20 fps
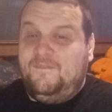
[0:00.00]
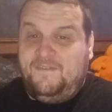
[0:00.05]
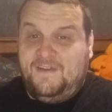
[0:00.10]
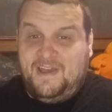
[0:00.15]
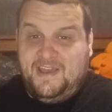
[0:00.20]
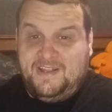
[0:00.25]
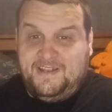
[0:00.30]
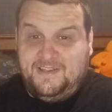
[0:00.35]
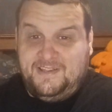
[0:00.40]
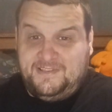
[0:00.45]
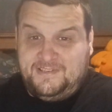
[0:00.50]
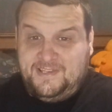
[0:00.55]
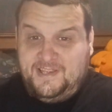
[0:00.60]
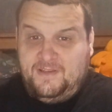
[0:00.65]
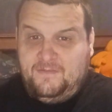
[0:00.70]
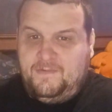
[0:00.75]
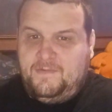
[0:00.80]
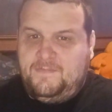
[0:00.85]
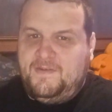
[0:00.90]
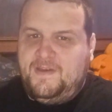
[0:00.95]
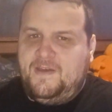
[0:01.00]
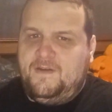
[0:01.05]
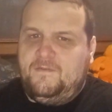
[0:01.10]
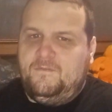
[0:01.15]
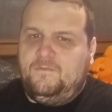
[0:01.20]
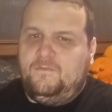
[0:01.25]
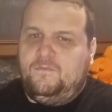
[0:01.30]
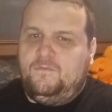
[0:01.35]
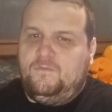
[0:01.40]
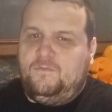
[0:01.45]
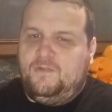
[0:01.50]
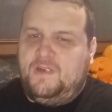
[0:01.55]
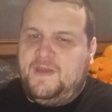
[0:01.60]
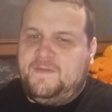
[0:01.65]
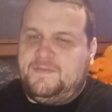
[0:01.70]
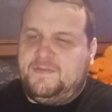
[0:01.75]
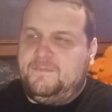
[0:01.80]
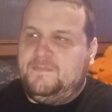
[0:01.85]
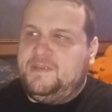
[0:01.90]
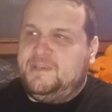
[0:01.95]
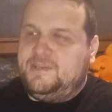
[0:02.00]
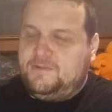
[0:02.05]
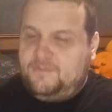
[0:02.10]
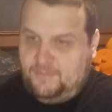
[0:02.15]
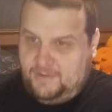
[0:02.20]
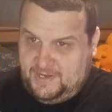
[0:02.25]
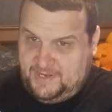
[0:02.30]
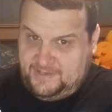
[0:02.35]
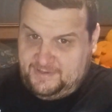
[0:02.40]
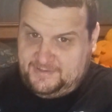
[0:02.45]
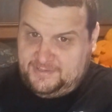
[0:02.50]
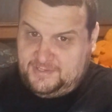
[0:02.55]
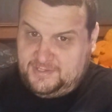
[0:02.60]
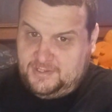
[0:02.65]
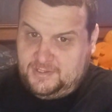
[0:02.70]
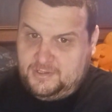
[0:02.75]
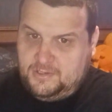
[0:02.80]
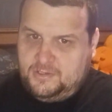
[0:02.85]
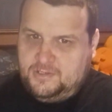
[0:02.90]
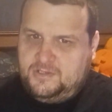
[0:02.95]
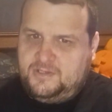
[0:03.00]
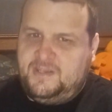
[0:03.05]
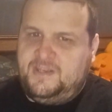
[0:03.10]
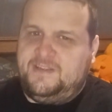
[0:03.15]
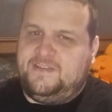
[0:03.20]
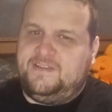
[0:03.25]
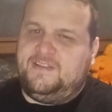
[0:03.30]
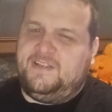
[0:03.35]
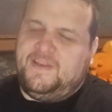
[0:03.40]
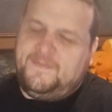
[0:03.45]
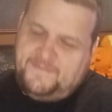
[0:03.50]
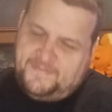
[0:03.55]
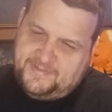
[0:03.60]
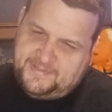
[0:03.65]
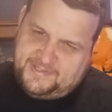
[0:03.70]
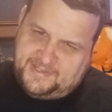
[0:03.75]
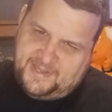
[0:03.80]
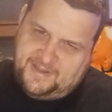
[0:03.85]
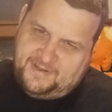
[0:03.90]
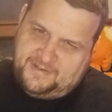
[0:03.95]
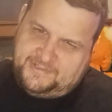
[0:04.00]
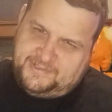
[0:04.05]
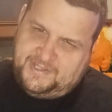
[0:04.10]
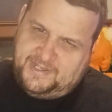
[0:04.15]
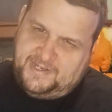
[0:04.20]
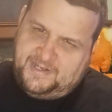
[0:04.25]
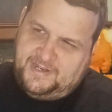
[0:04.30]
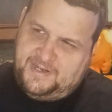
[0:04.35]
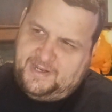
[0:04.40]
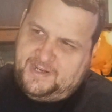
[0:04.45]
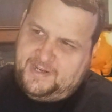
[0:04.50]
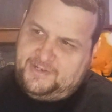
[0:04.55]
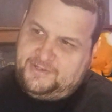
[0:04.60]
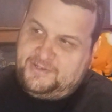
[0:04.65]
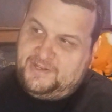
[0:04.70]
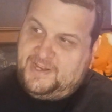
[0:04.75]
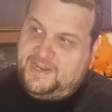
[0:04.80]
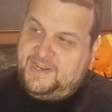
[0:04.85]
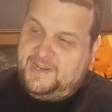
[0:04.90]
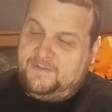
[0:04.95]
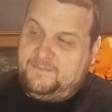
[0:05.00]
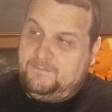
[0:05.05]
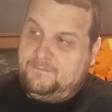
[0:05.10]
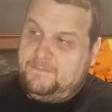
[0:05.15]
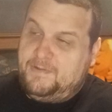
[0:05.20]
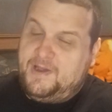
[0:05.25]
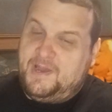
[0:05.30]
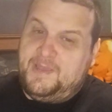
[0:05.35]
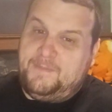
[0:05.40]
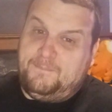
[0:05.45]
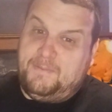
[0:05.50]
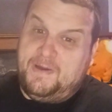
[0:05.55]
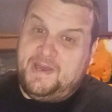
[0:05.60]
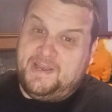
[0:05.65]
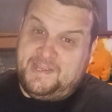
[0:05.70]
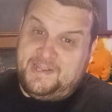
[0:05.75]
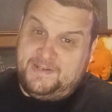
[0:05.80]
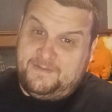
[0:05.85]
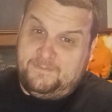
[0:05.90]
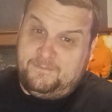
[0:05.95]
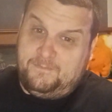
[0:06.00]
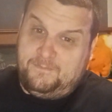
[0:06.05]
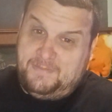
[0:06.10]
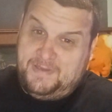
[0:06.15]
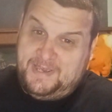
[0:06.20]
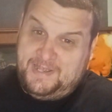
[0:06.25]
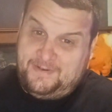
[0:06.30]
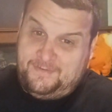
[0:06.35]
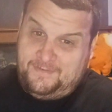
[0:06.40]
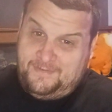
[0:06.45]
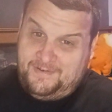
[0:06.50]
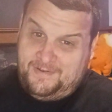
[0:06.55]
we found what happened to Miss Grace. She's left a skeleton in a giant pie pocket bed.